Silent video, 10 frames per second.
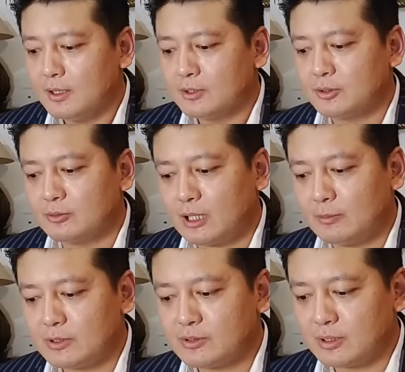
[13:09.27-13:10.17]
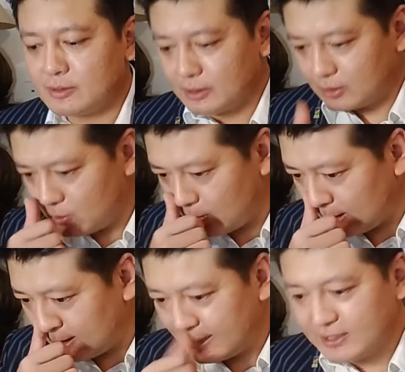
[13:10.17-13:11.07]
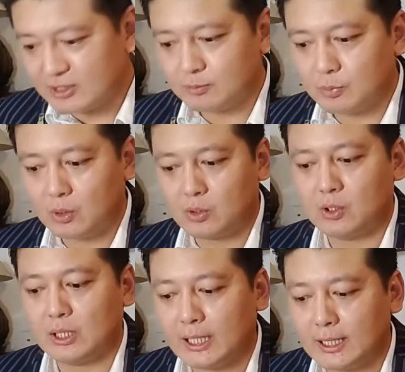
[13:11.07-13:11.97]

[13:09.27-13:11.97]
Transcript: So Ramachandra Guha, in his book